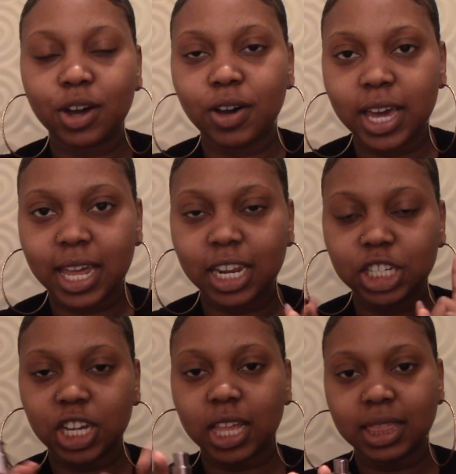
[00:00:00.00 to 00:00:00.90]
go ahead and
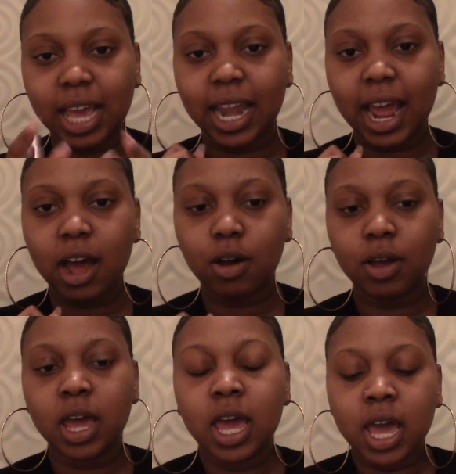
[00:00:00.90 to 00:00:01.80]
check that
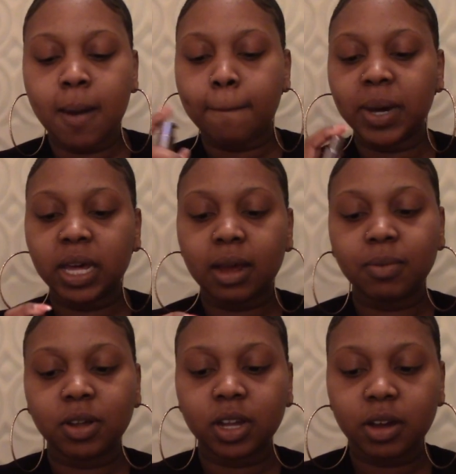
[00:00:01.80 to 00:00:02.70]
out. But I'm
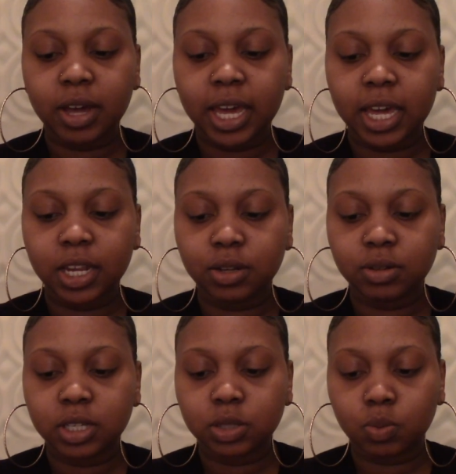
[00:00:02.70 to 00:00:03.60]
going to go ahead and
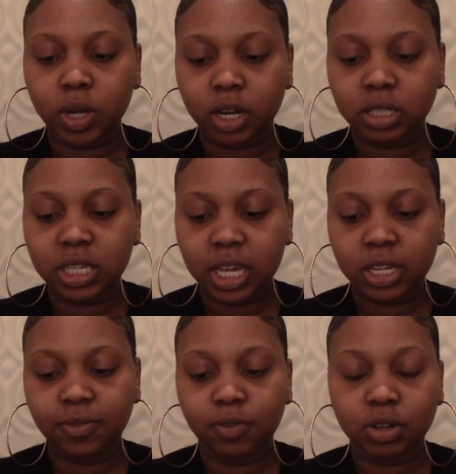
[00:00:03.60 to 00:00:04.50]
do this wear
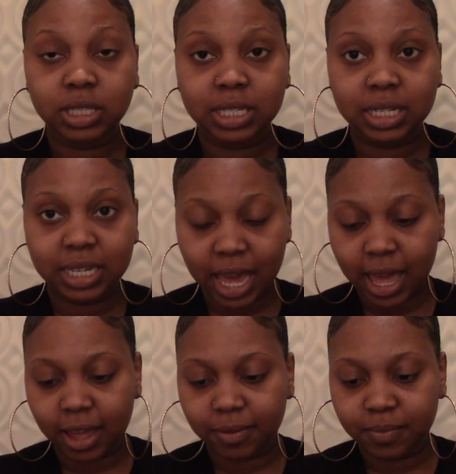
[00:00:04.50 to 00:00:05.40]
test for
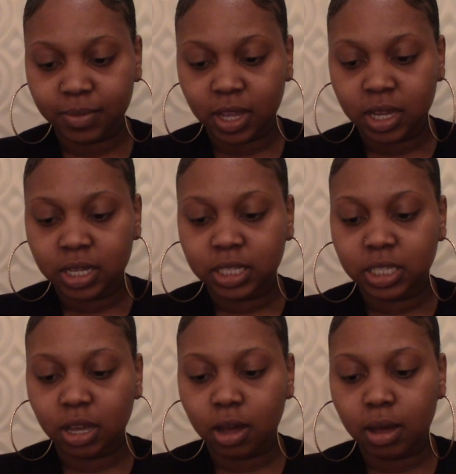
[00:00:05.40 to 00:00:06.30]
today.
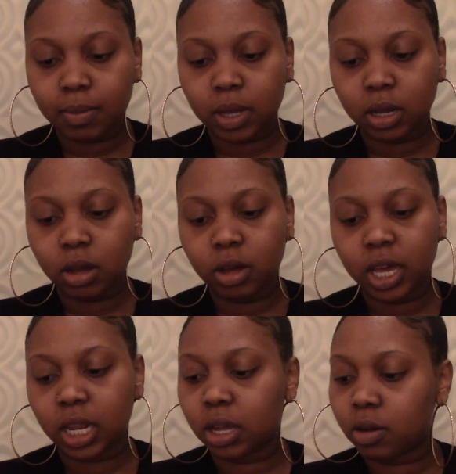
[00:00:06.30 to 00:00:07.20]
So I'm going to go
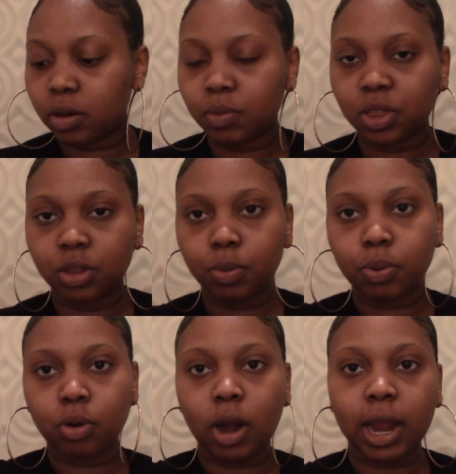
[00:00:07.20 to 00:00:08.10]
ahead and go in with the
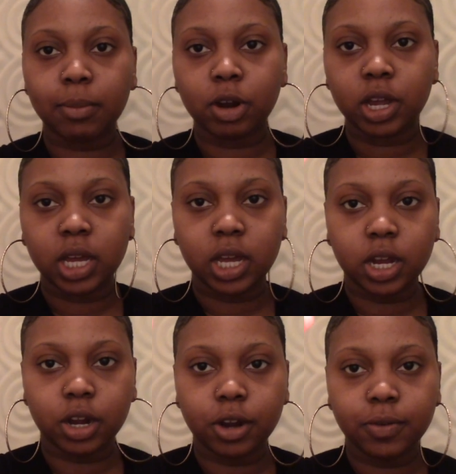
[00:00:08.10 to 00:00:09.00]
primer
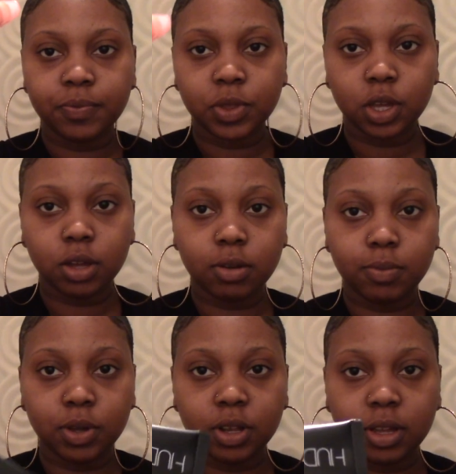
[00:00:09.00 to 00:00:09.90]
here. The
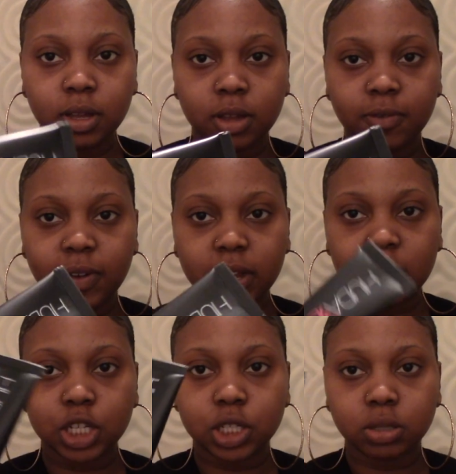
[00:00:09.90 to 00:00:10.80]
Huda Beauty
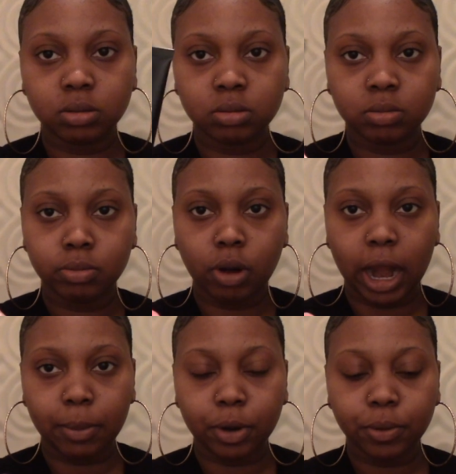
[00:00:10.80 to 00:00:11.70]
foundation
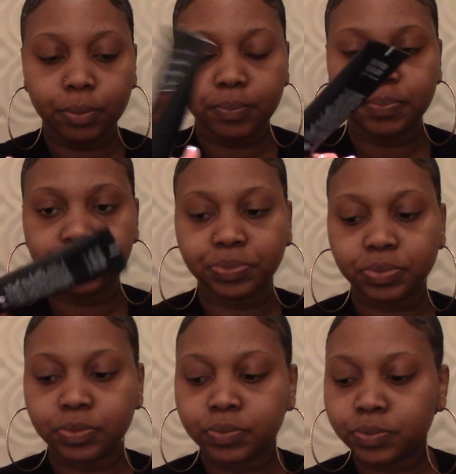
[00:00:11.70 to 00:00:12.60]
primer.
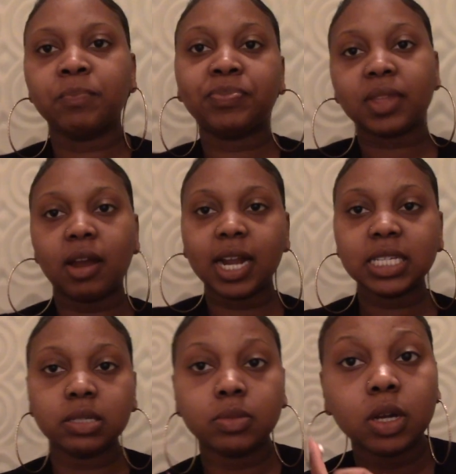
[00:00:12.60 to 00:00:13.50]

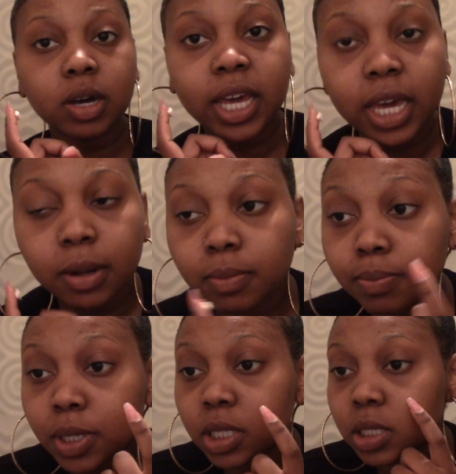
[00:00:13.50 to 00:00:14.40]
Alright, so I'm going to go ahead
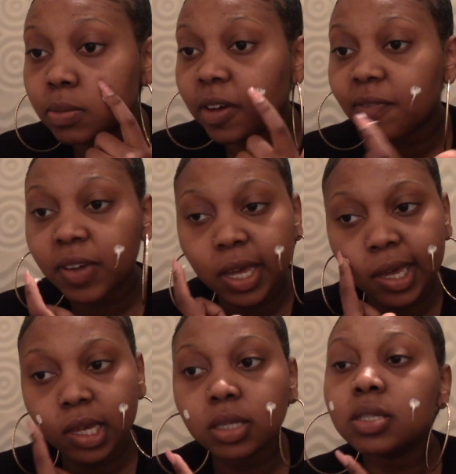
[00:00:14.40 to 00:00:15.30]
and put this on my
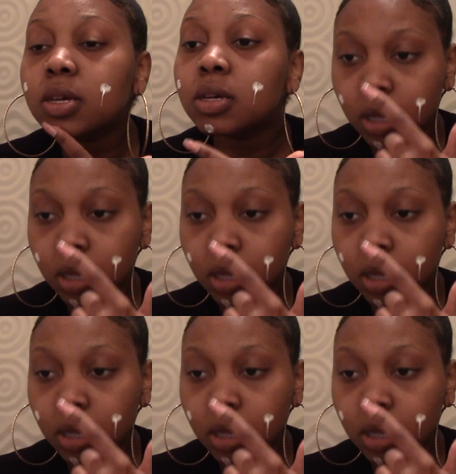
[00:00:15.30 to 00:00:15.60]
face.